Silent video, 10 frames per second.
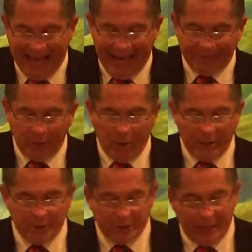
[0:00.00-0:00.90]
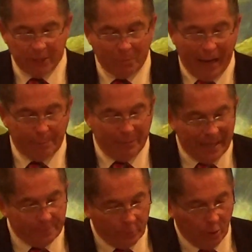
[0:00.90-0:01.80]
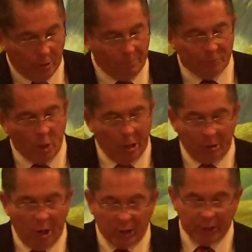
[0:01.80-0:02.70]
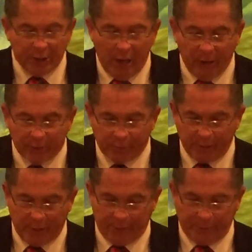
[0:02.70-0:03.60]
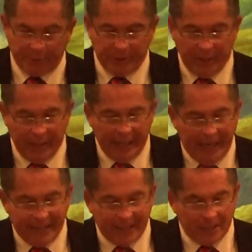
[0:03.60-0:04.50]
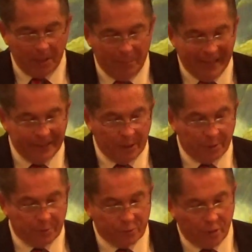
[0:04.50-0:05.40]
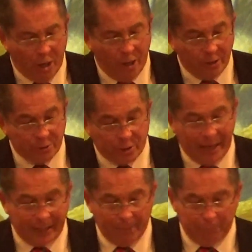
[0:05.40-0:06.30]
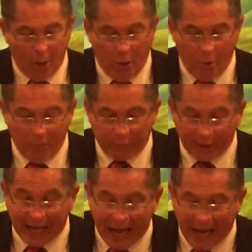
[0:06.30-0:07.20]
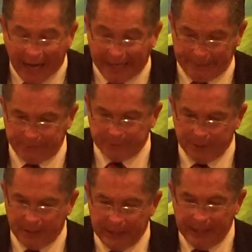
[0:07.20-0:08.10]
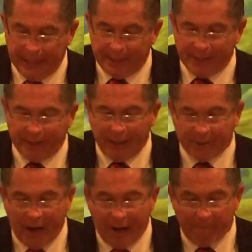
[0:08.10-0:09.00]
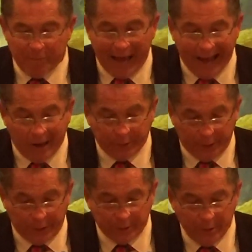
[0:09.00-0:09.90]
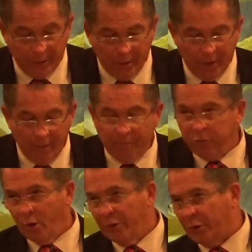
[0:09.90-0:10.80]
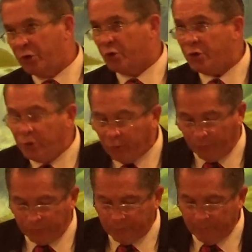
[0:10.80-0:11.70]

And the Lord says, my people are all adulterers. He says, they mend their tongues like a bowl for lies. He said, they're not valiant for the truth.